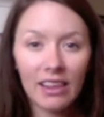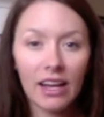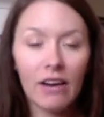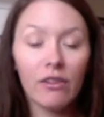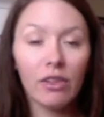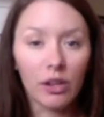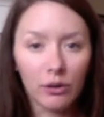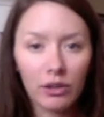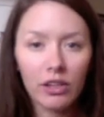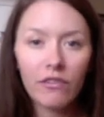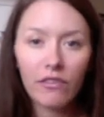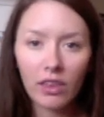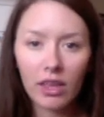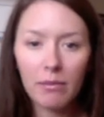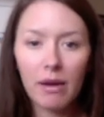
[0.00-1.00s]
Like I literally
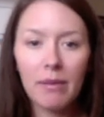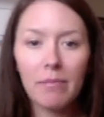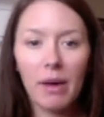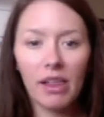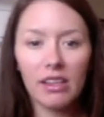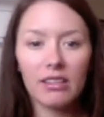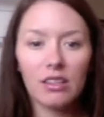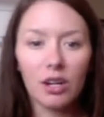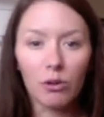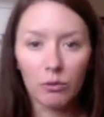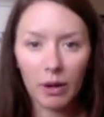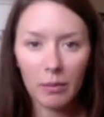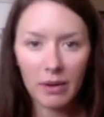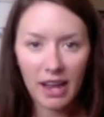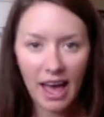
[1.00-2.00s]
feel like my belly is gonna
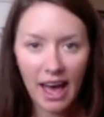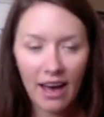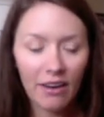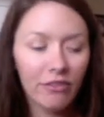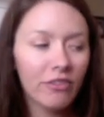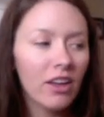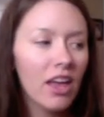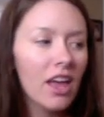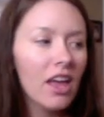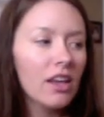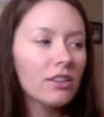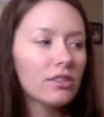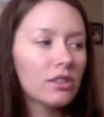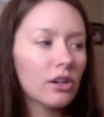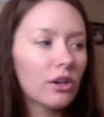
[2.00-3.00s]
rip in half.
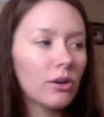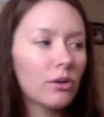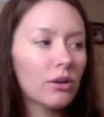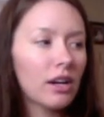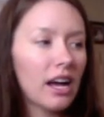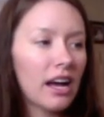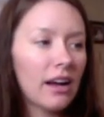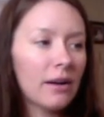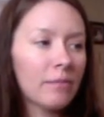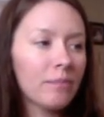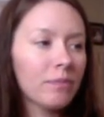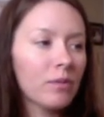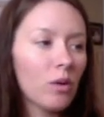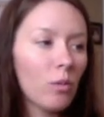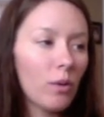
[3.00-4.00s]
So um,
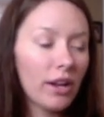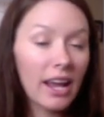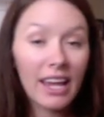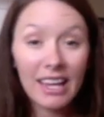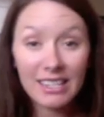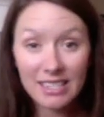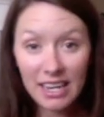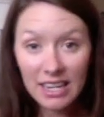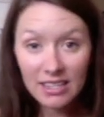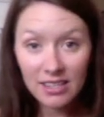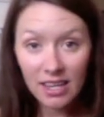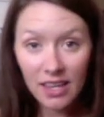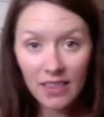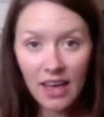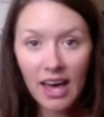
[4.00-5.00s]
when I get days
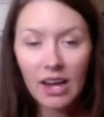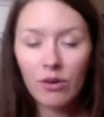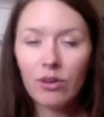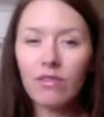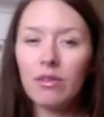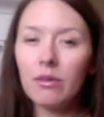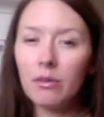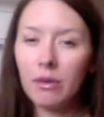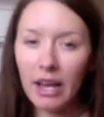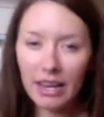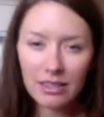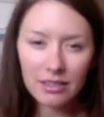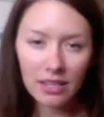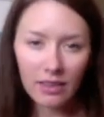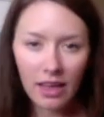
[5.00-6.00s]
like that, or even
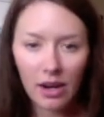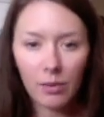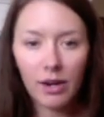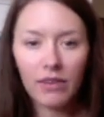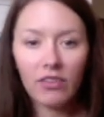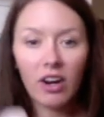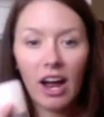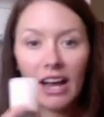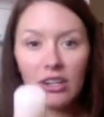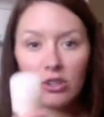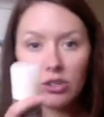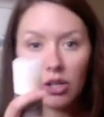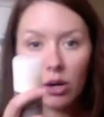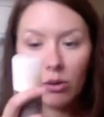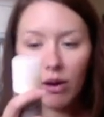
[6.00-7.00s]
nights like that, or whatever, I
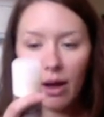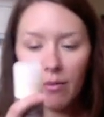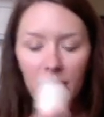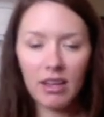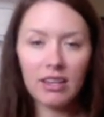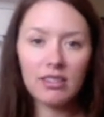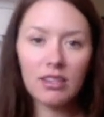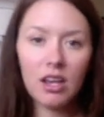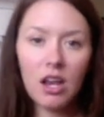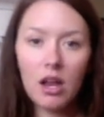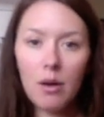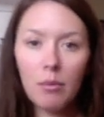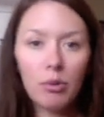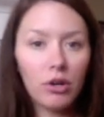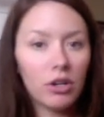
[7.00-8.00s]
just go grab this,
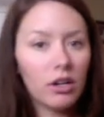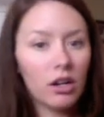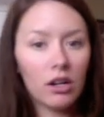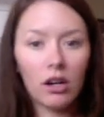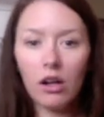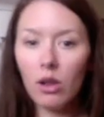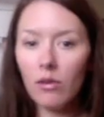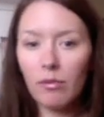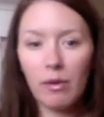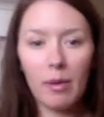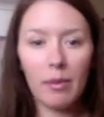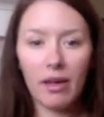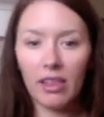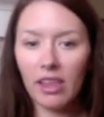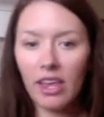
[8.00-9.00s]
put it all over my
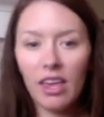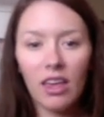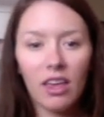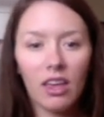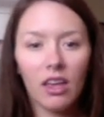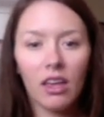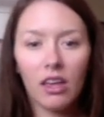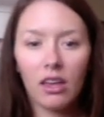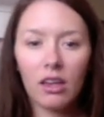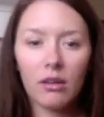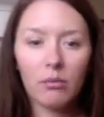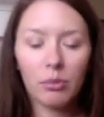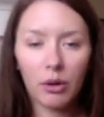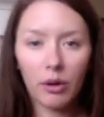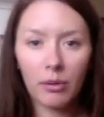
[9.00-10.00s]
belly,
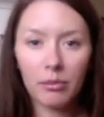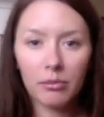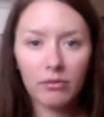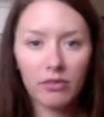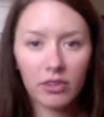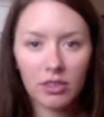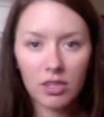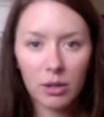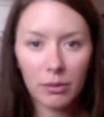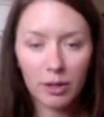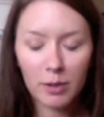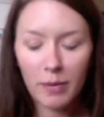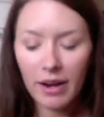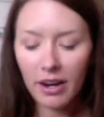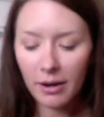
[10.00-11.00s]
boom, feels so
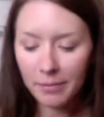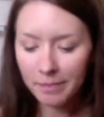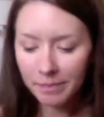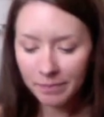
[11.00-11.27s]
much better.